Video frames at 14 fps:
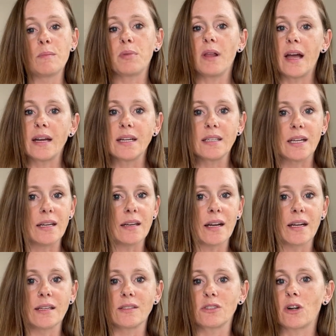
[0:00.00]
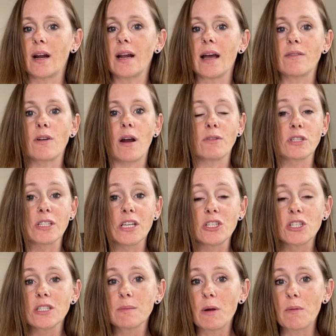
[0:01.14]
Planning date nights, trying to have
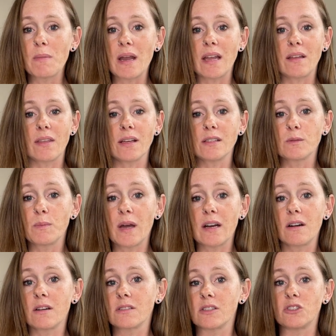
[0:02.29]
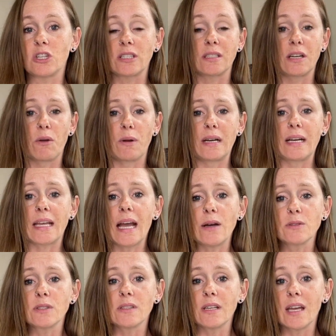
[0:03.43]
conversations about making things better, suggesting going to
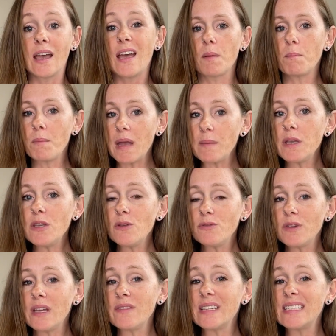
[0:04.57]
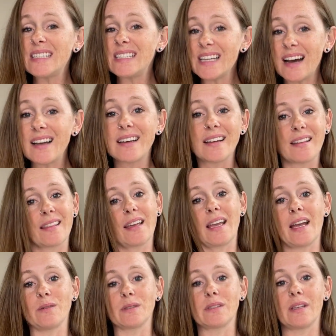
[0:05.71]
counseling. Maybe you've even done the
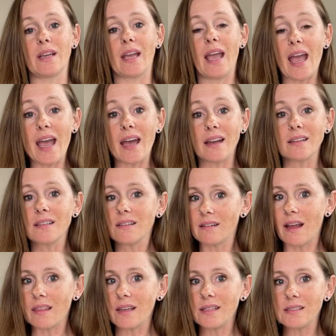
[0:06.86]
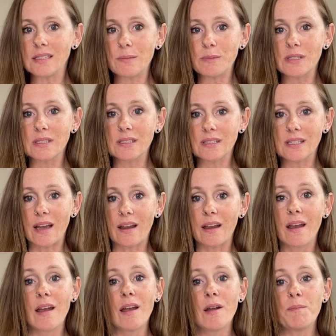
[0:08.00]
counseling and nothing seems to stick.
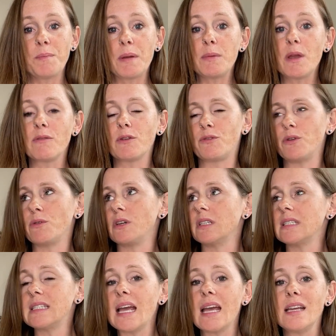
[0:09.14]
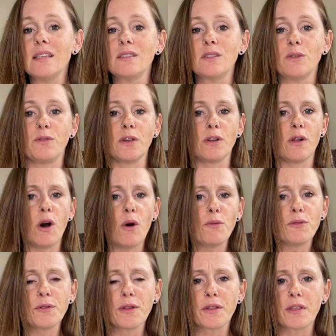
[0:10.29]
Maybe you have a few good days, you feel
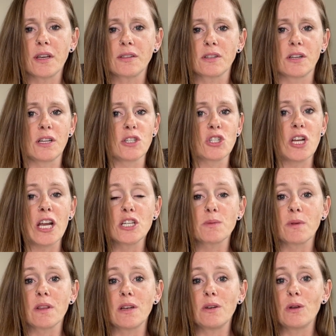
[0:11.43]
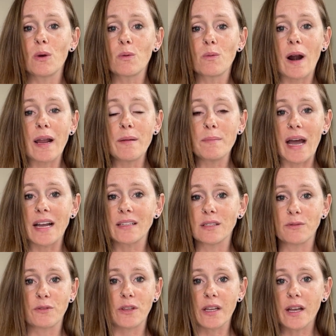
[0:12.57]
hopeful that things are going to change, but then you go right back to
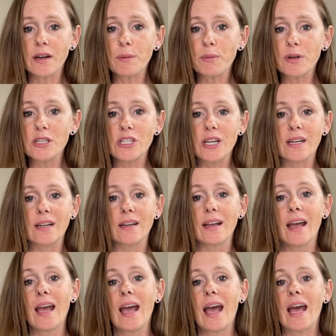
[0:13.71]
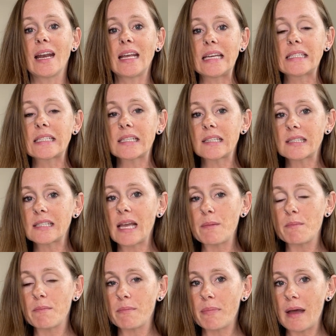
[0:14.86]
feeling unappreciated and into the
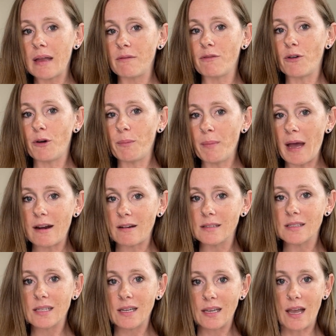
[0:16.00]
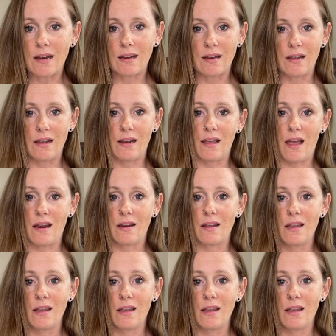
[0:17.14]
same painful patterns again and again.